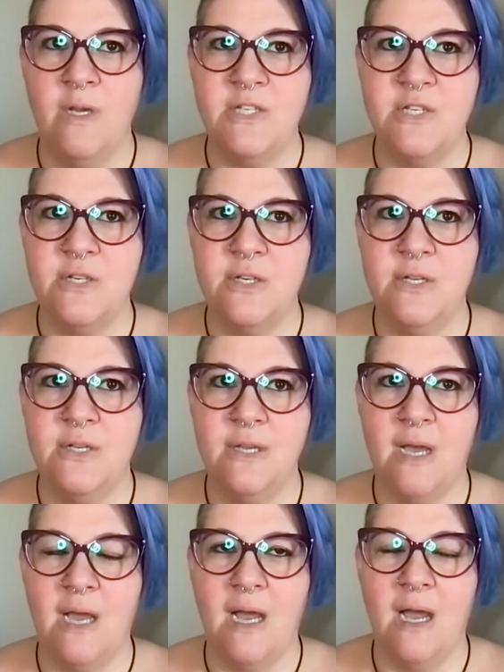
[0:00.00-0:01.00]
Which
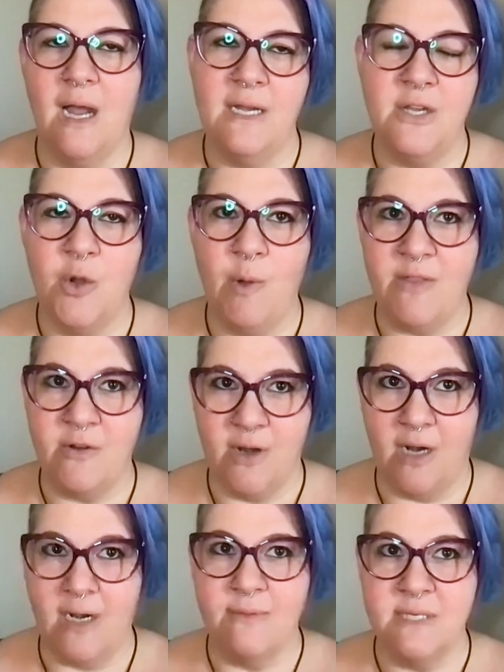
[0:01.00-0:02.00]
I didn't know whether or
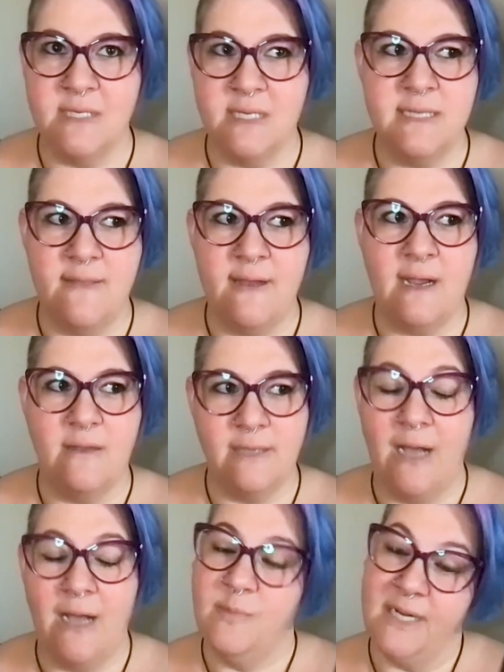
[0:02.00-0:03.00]
not I was going to say that out
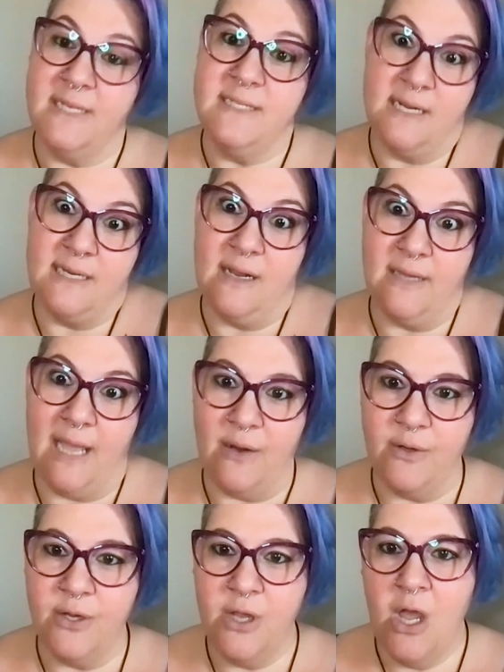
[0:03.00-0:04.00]
loud, but I said it out
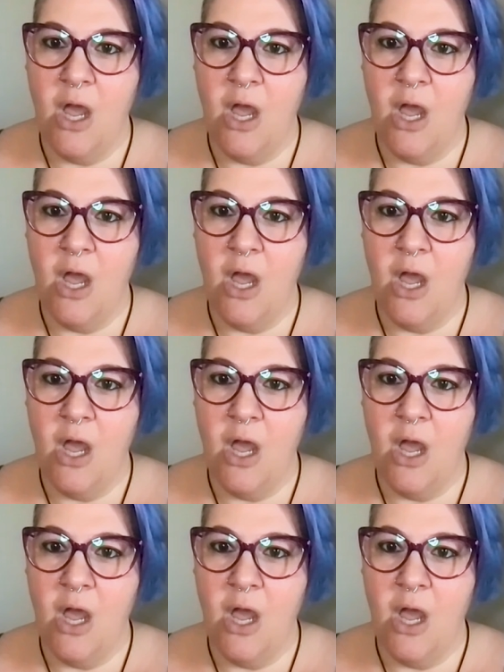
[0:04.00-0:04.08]
loud.